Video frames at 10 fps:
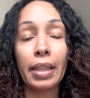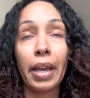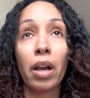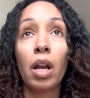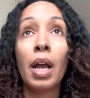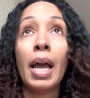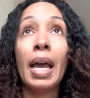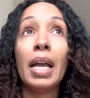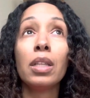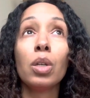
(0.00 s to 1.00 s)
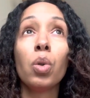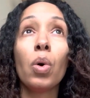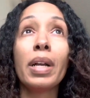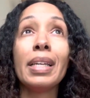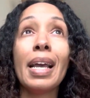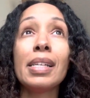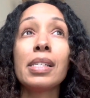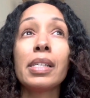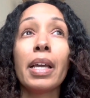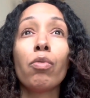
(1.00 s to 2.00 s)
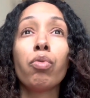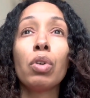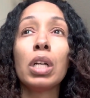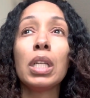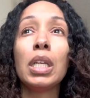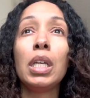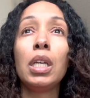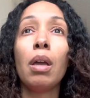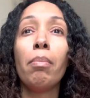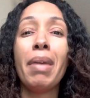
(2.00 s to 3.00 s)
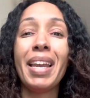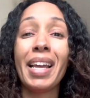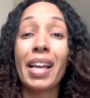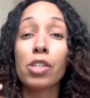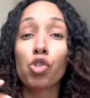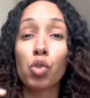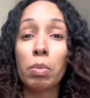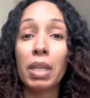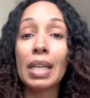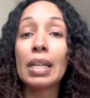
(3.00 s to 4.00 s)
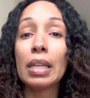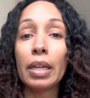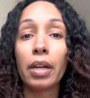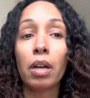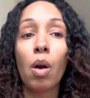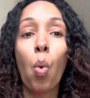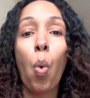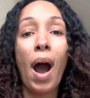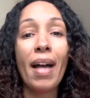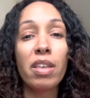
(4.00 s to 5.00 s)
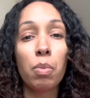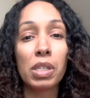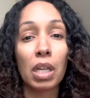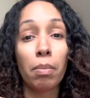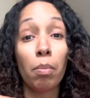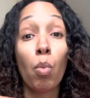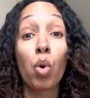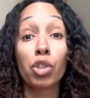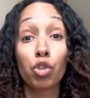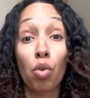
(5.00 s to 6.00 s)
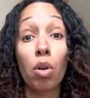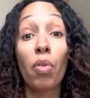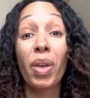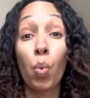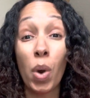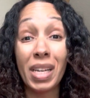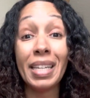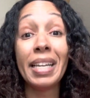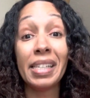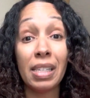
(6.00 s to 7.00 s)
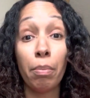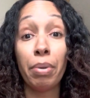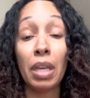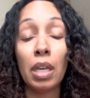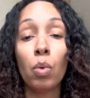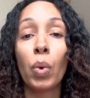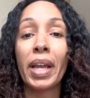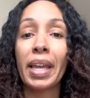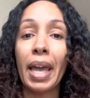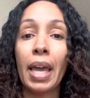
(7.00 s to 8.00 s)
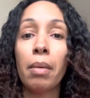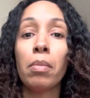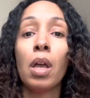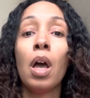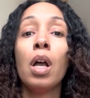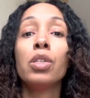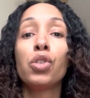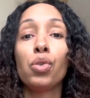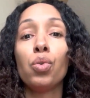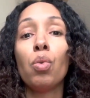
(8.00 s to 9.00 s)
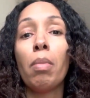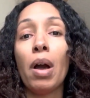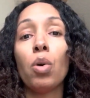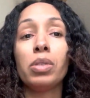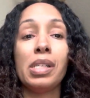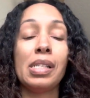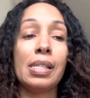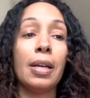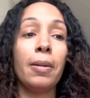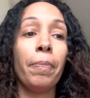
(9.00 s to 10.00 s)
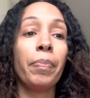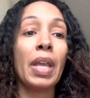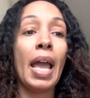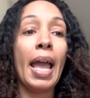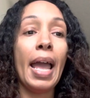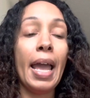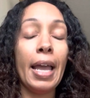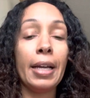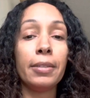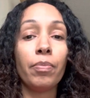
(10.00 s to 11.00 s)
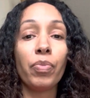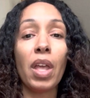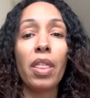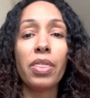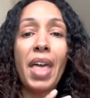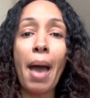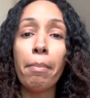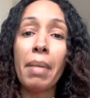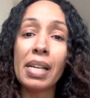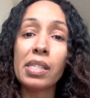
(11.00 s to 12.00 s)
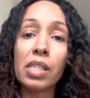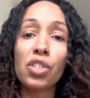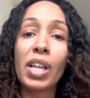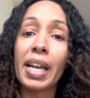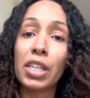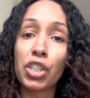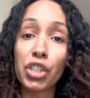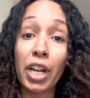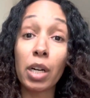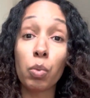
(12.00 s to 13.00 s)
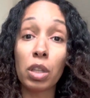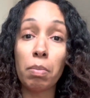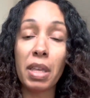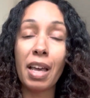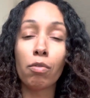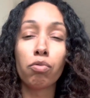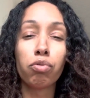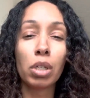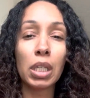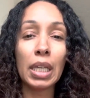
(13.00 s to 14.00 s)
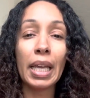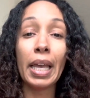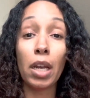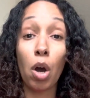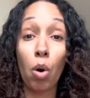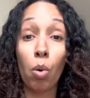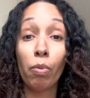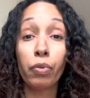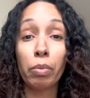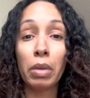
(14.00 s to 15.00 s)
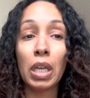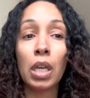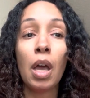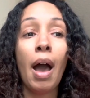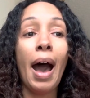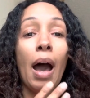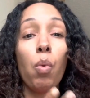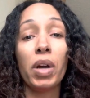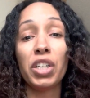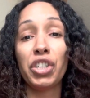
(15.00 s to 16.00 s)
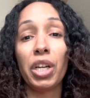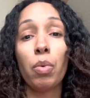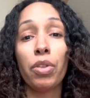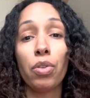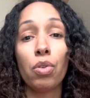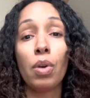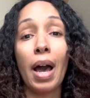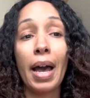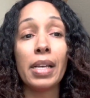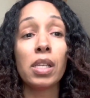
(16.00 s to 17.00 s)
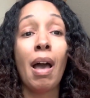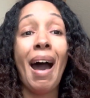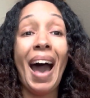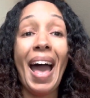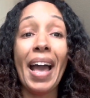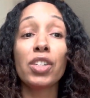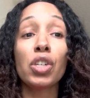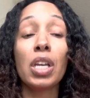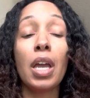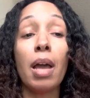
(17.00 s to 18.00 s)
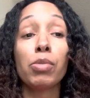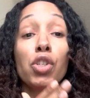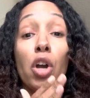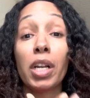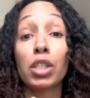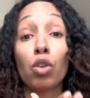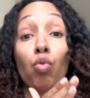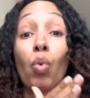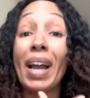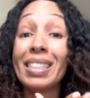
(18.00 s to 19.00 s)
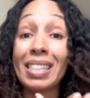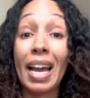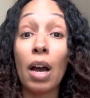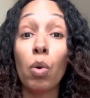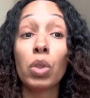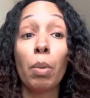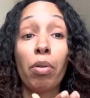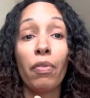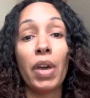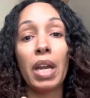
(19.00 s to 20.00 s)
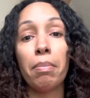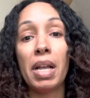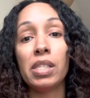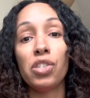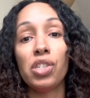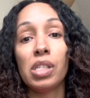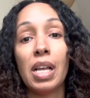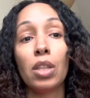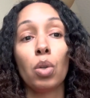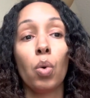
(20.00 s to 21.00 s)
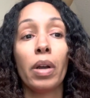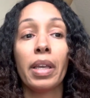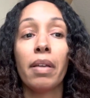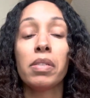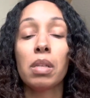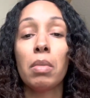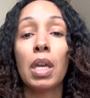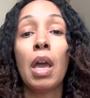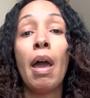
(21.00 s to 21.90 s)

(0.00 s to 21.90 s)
there. And the Lord yesterday really made it extremely clear why there was a more struggle than what needed to be when it came to my oldest son. And that message that he shared with me that really hit home for me, I want to share with you guys. I actually am starting to write down the prophetic messages that the Lord gives to me.